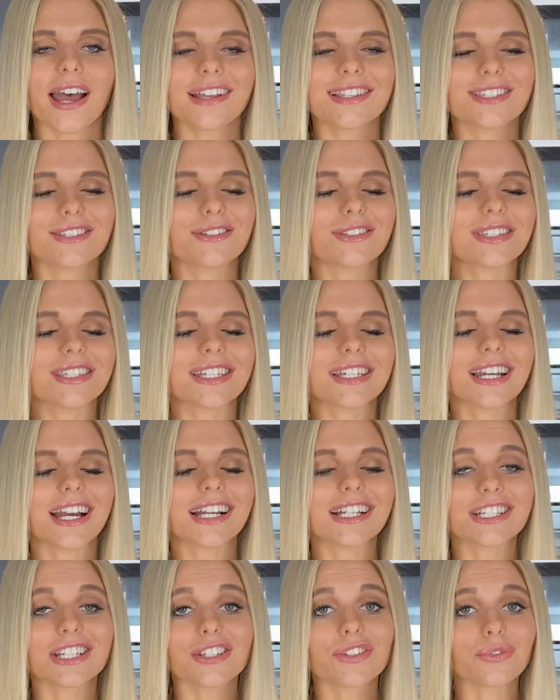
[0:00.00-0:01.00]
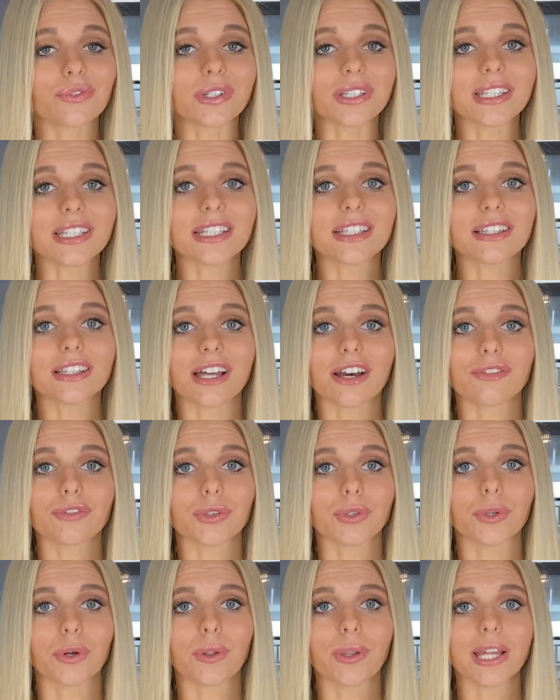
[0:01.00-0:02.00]
As you see, I just really love
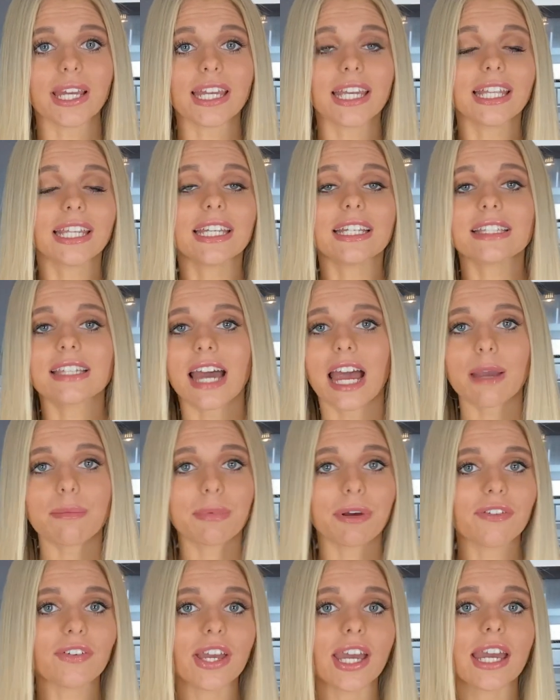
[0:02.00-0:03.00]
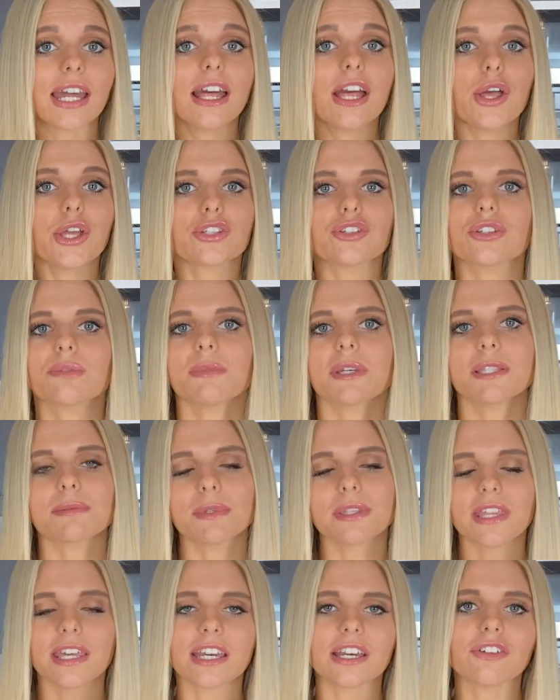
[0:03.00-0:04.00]
granola. Any type of it just makes
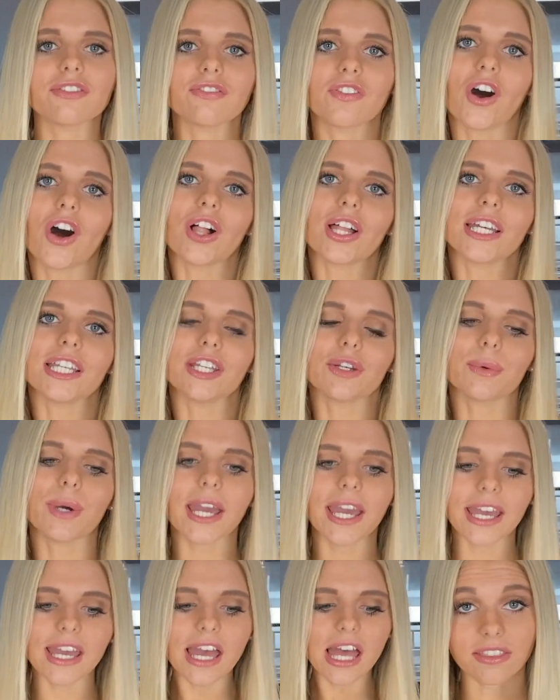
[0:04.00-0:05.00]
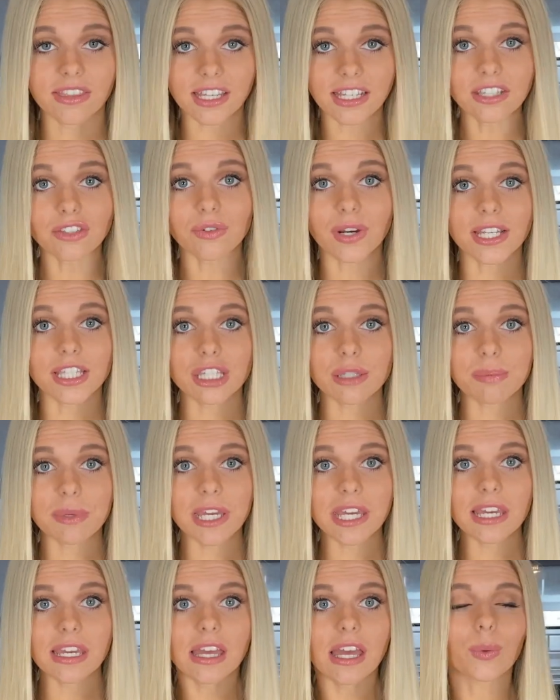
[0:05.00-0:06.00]
me think of fall anyway. This
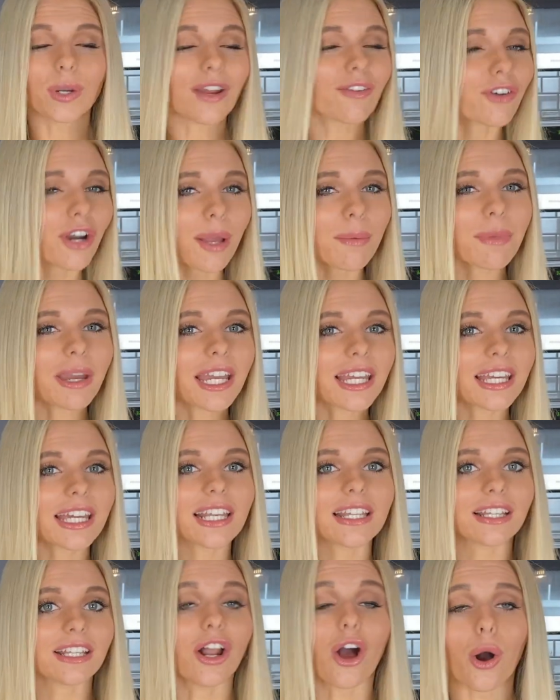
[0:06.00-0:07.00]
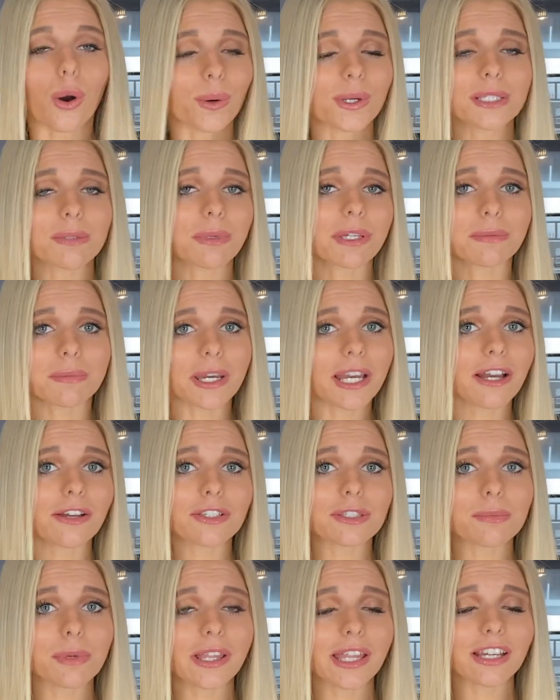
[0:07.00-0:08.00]
recipe, whenever I make it, it always makes my
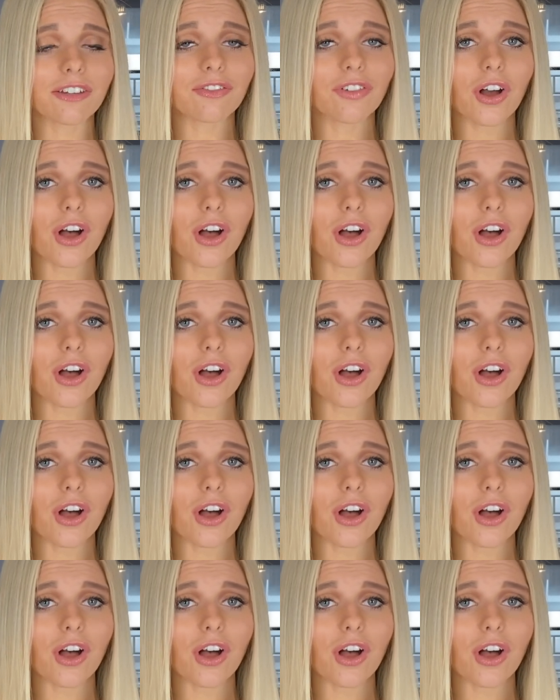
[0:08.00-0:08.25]
house smell like